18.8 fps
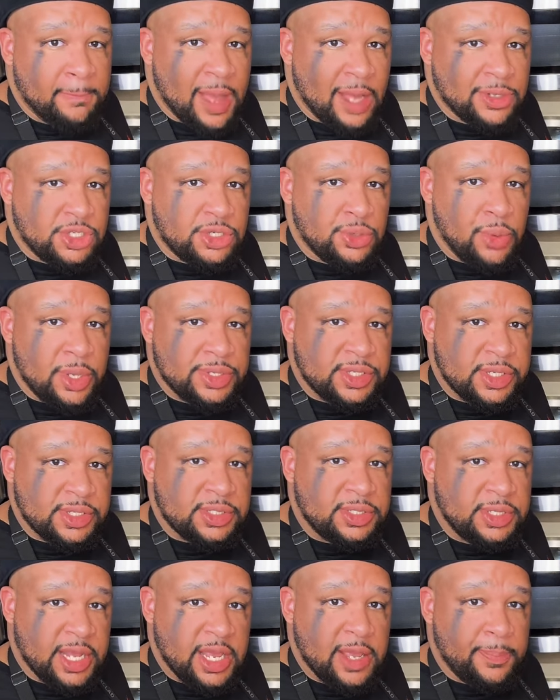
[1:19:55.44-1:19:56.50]
about two
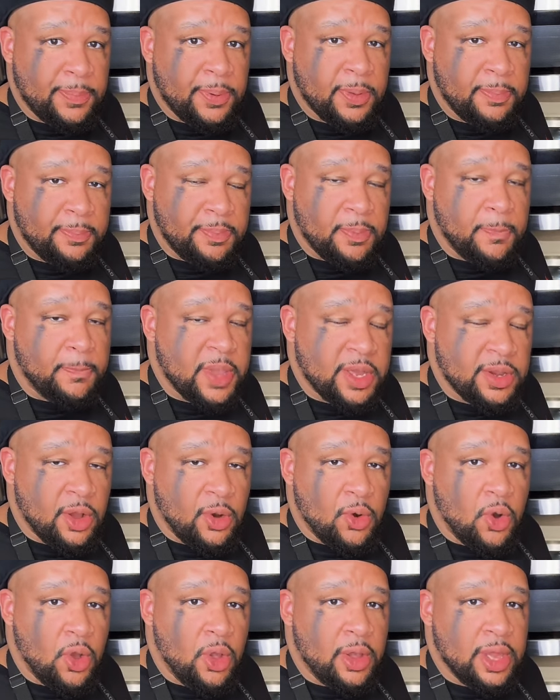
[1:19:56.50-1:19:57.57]
inches deep,
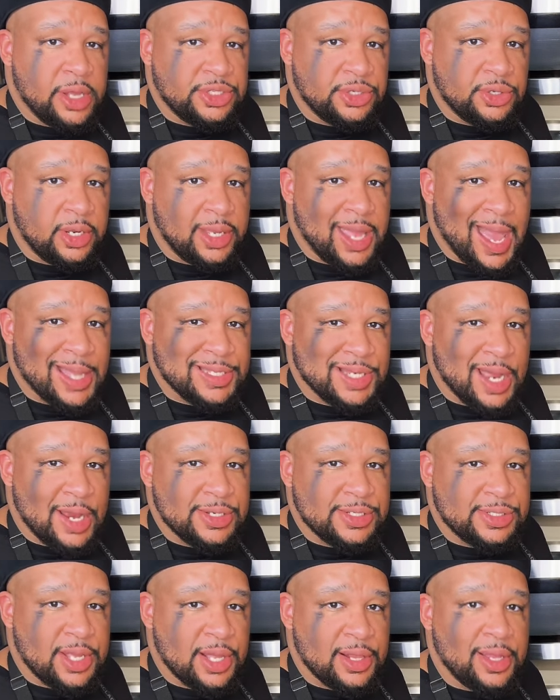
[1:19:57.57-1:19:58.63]
peanut oil into your cast
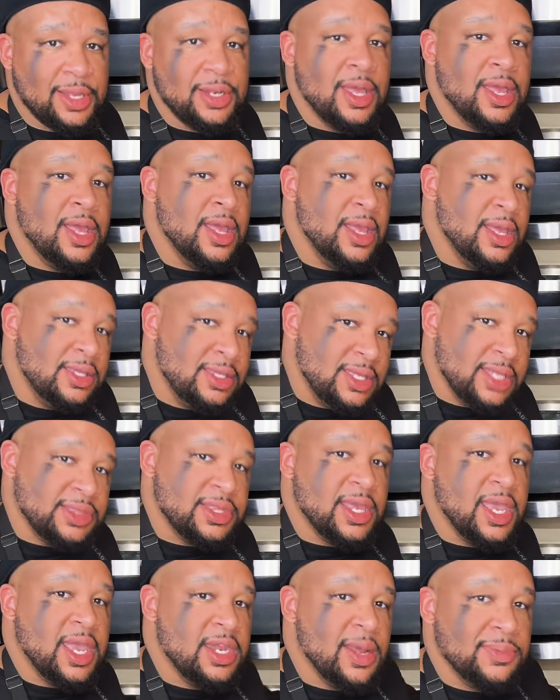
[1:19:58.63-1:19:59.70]
iron skillet. Get
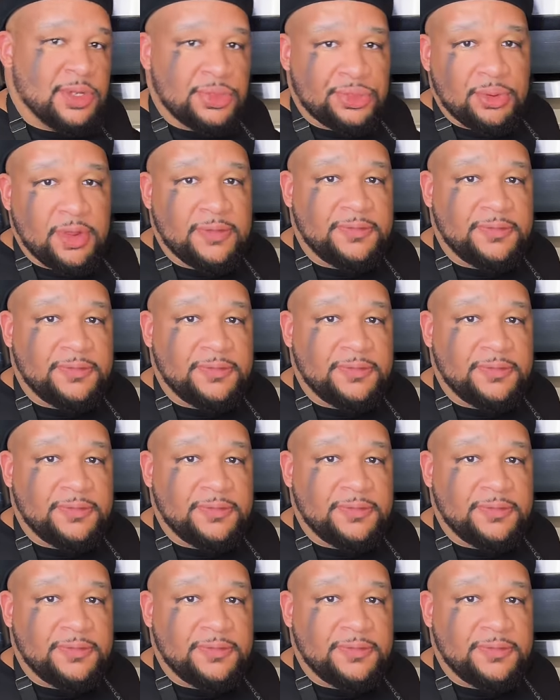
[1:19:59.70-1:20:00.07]
the heat up to